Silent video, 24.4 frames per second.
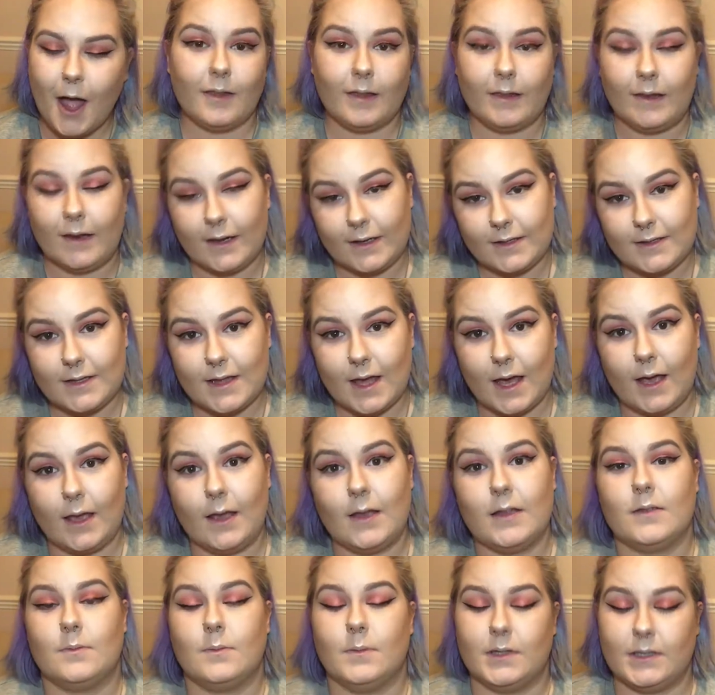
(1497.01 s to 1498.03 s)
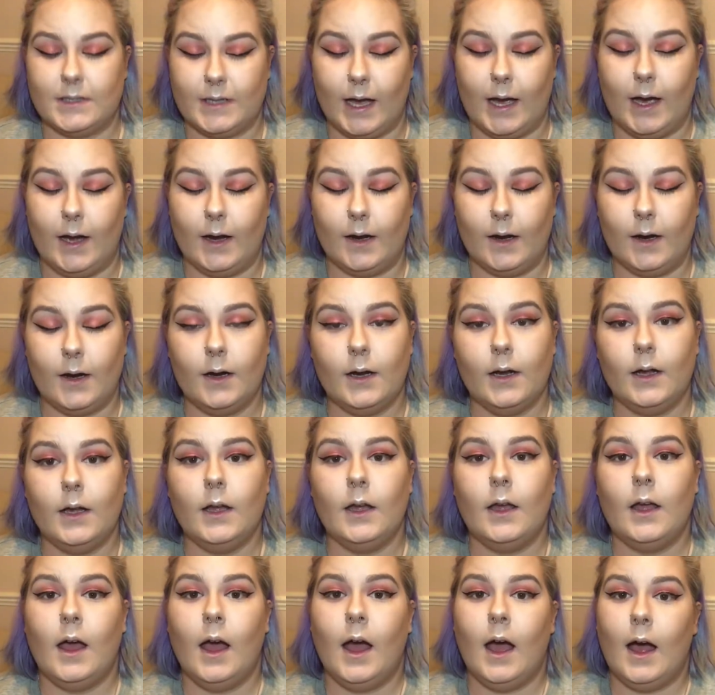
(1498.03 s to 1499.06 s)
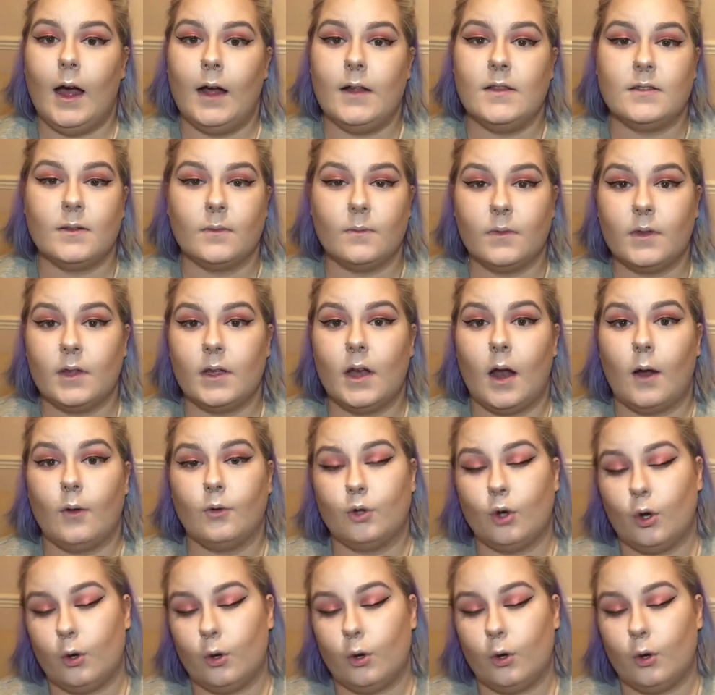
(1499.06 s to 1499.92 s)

The next thing is mascara, and something I would